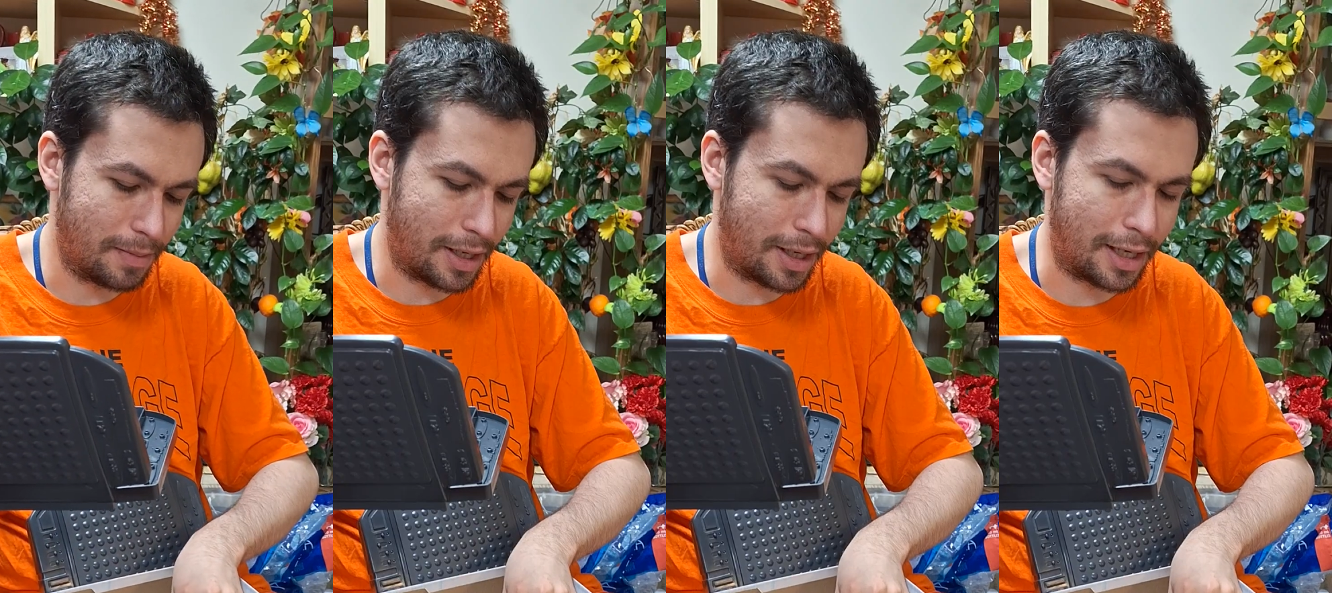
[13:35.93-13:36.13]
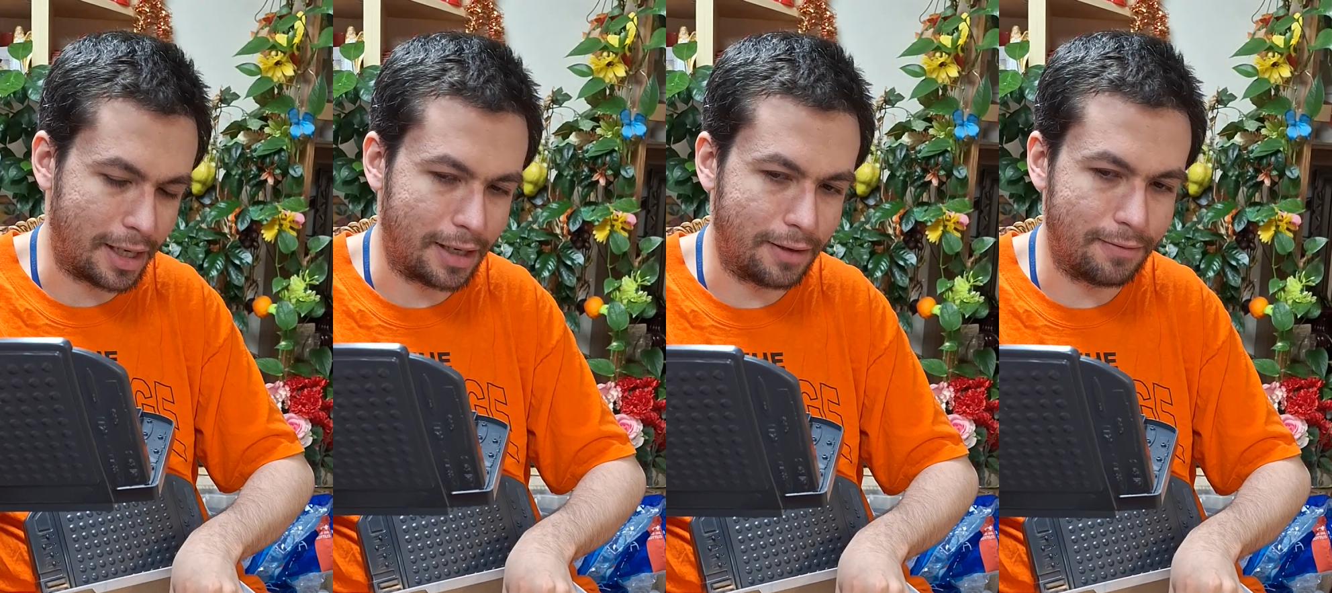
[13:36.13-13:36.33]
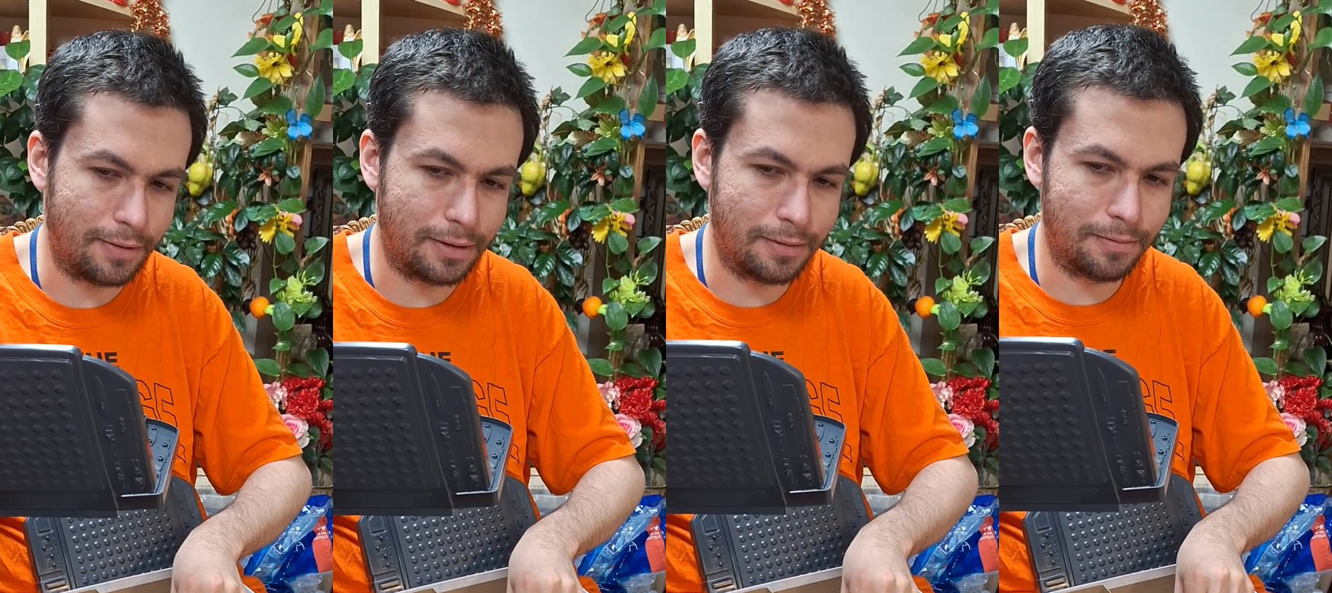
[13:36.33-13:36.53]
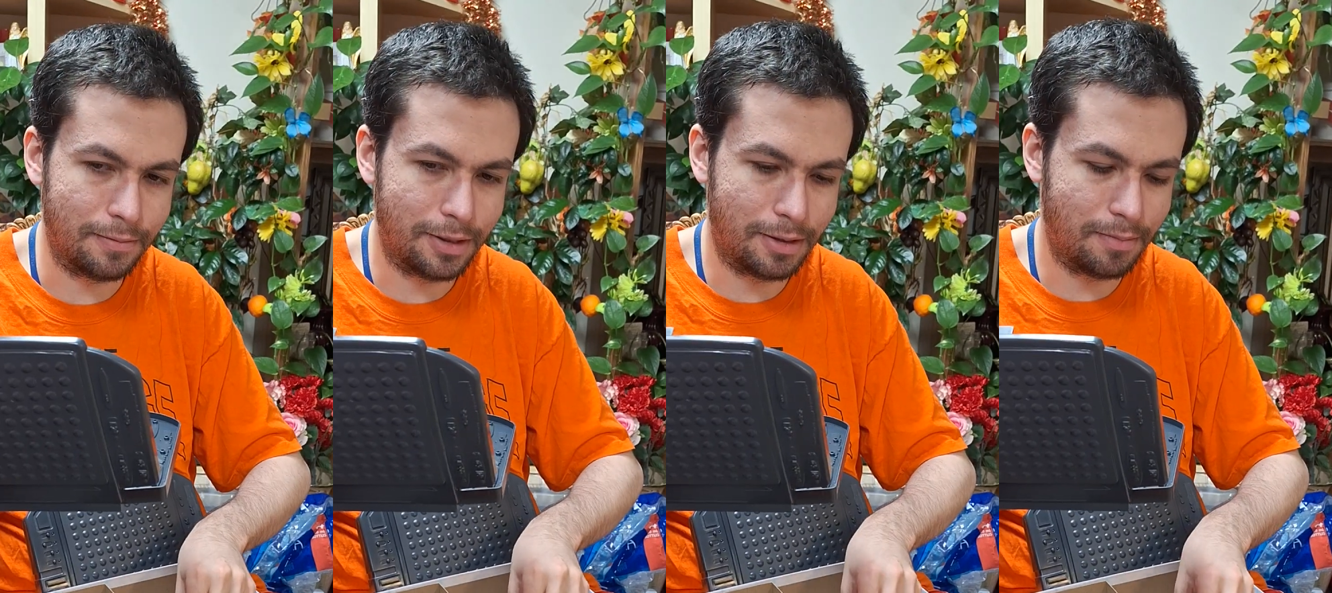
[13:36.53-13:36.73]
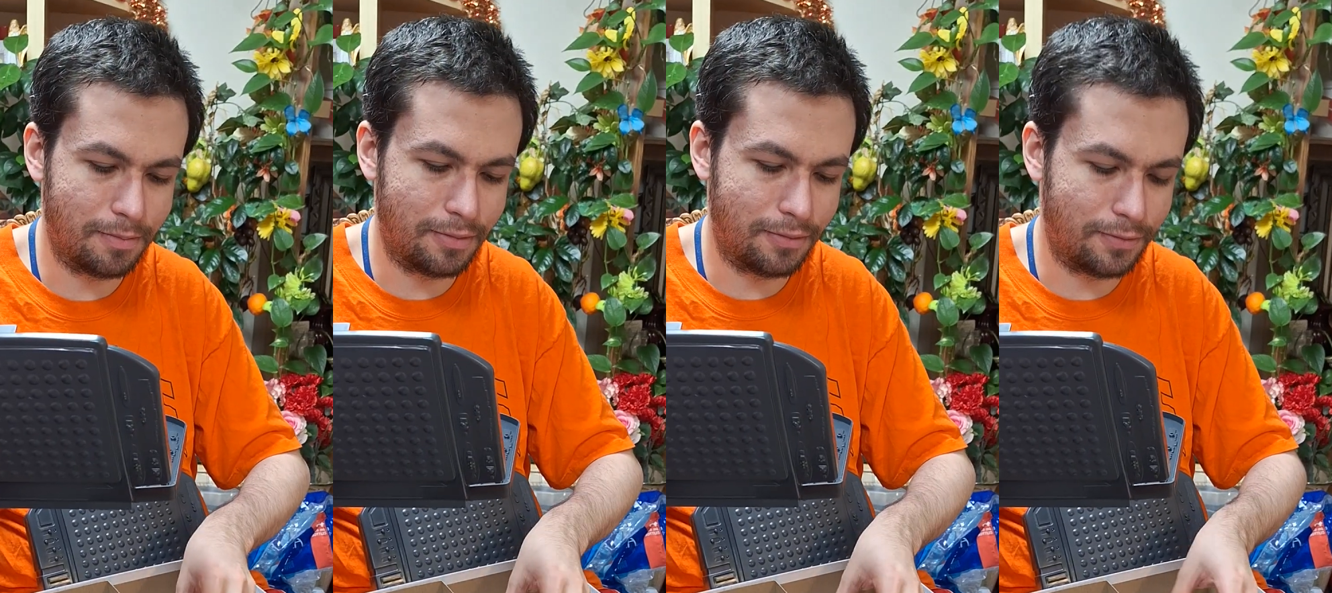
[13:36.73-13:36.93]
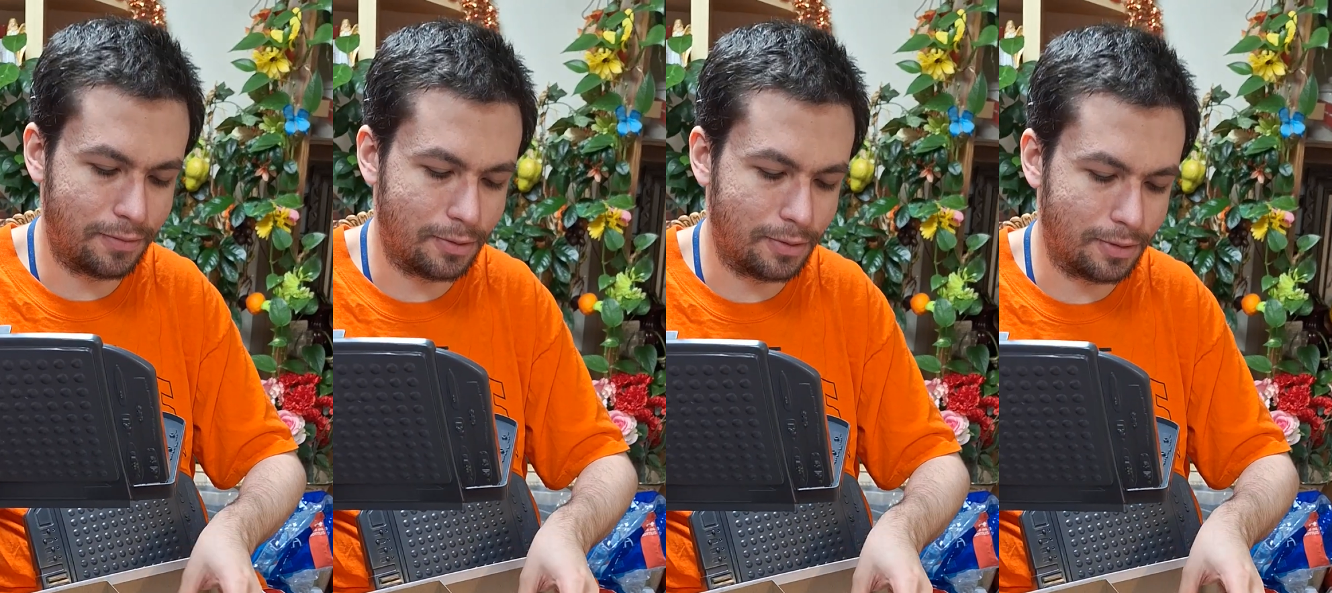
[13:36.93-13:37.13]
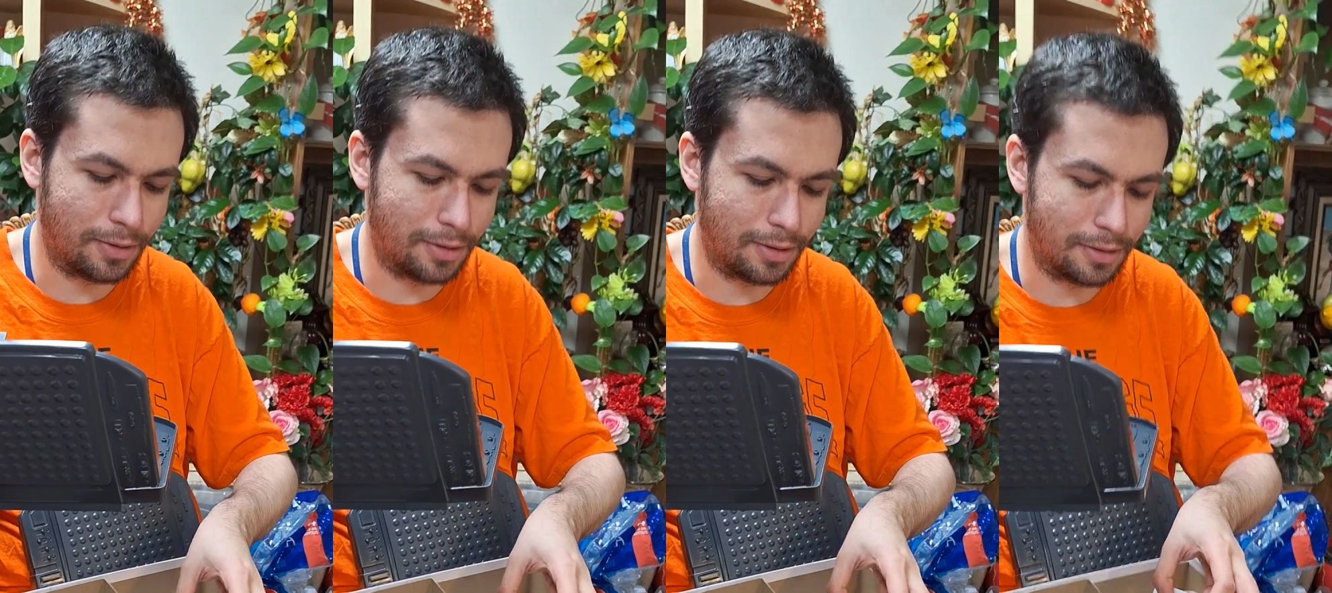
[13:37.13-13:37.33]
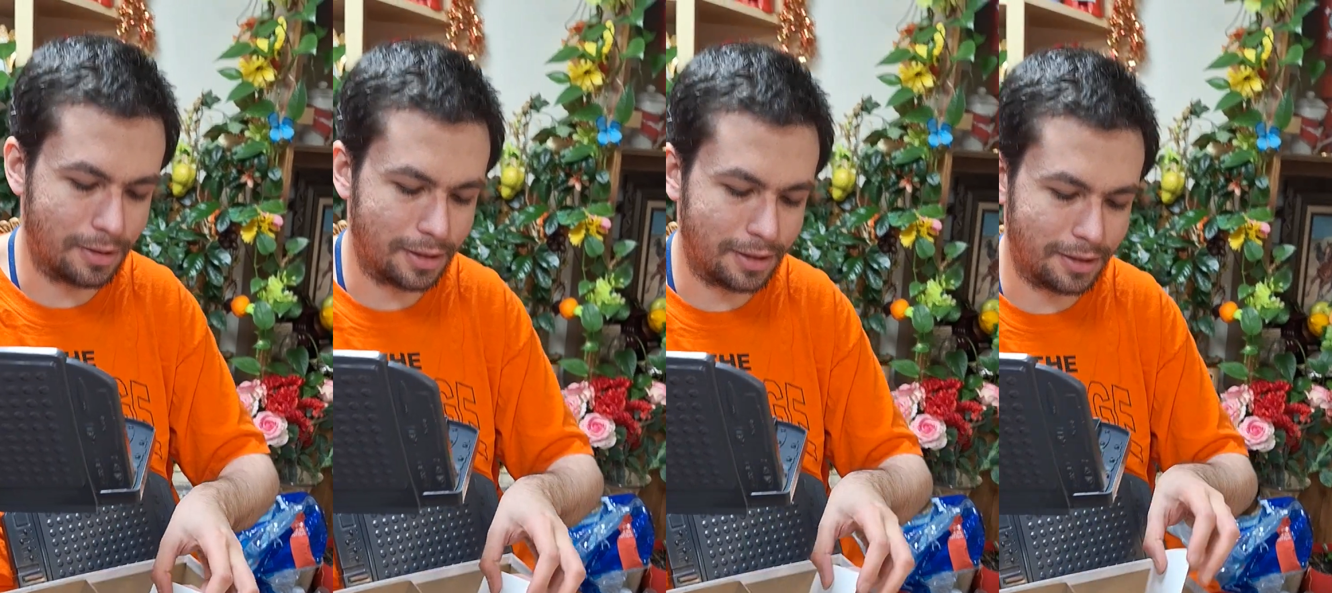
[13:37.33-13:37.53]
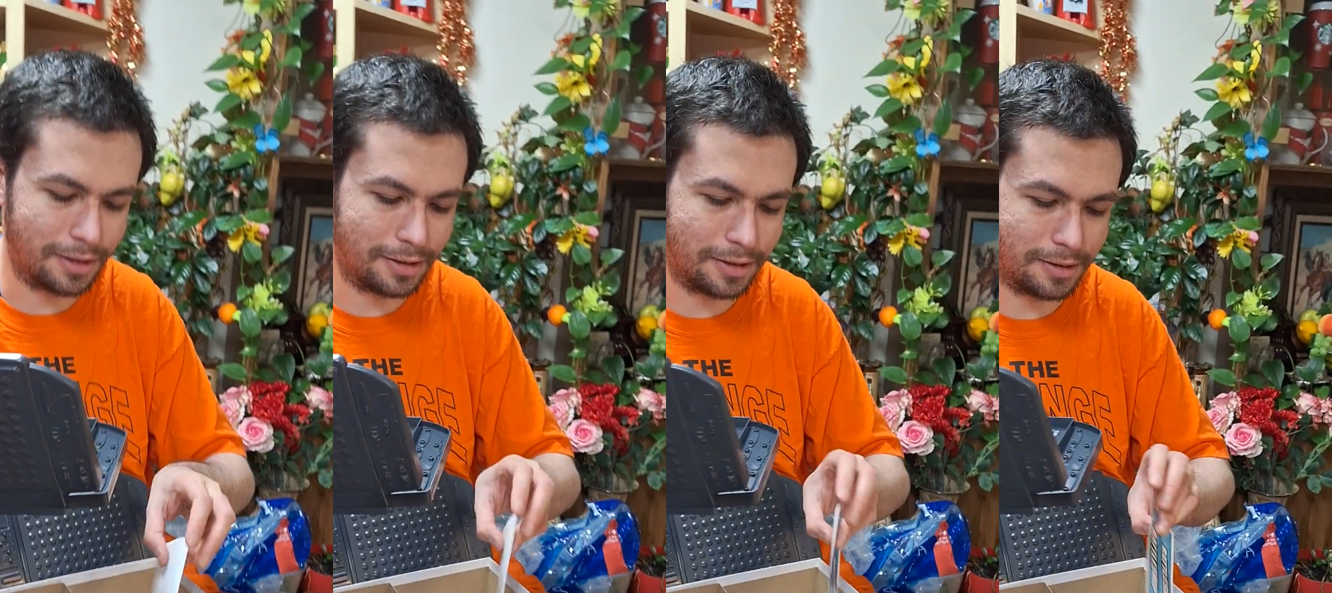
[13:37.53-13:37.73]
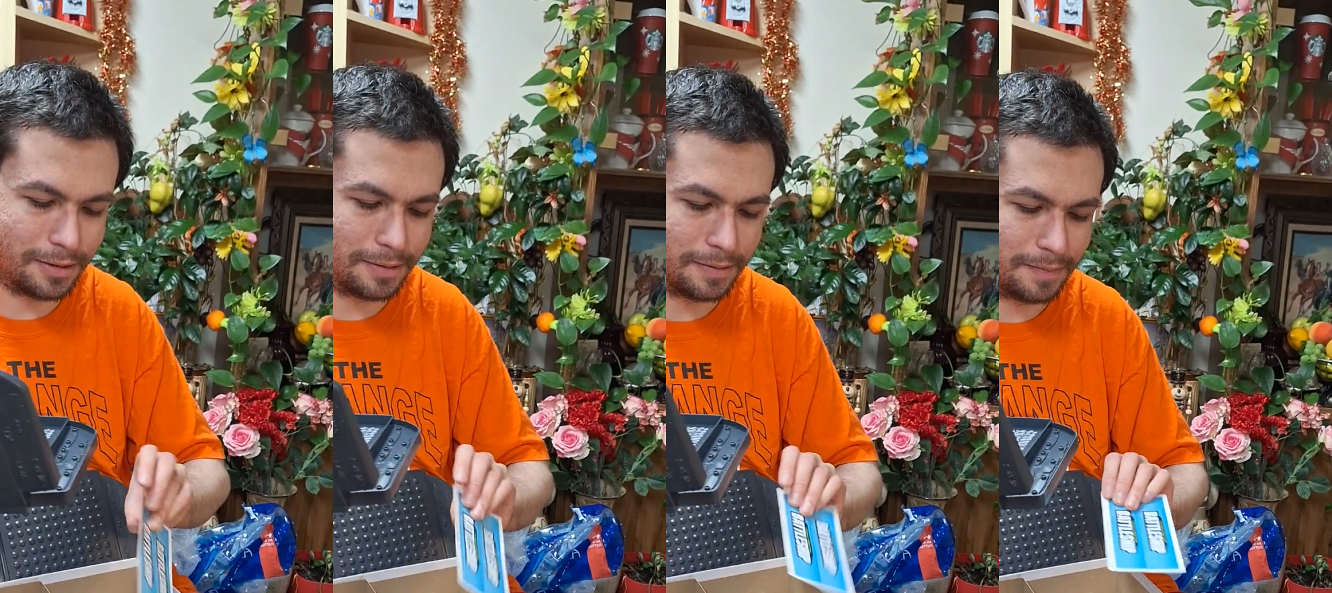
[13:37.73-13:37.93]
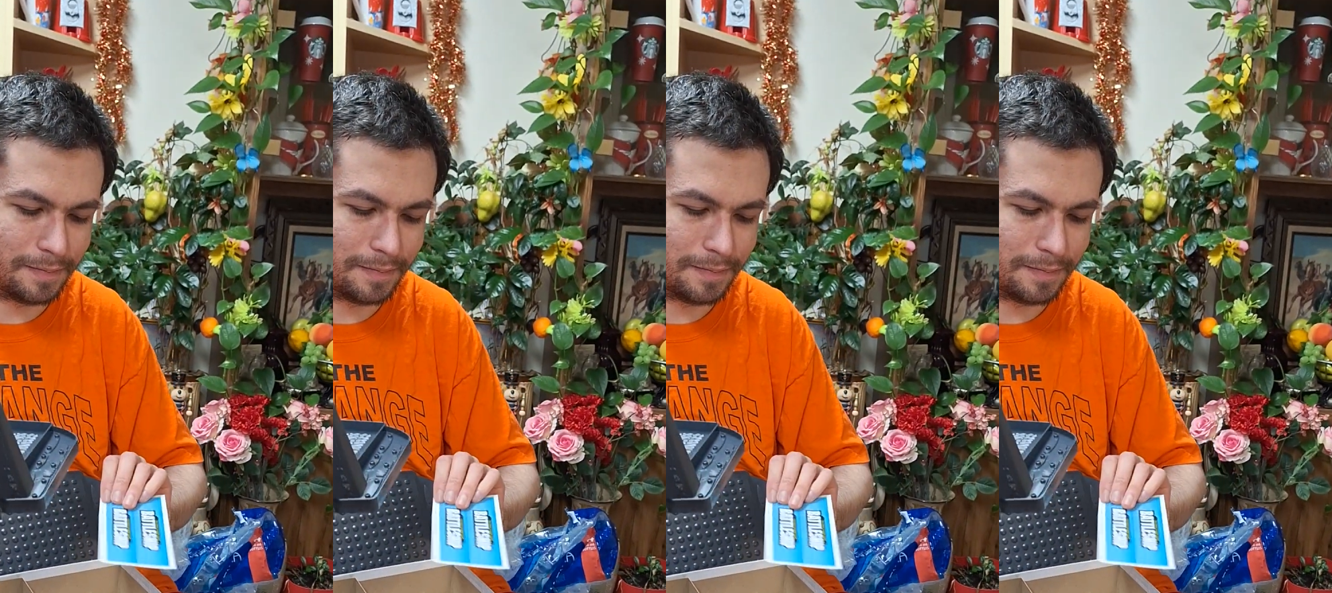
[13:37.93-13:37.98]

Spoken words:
having like before. I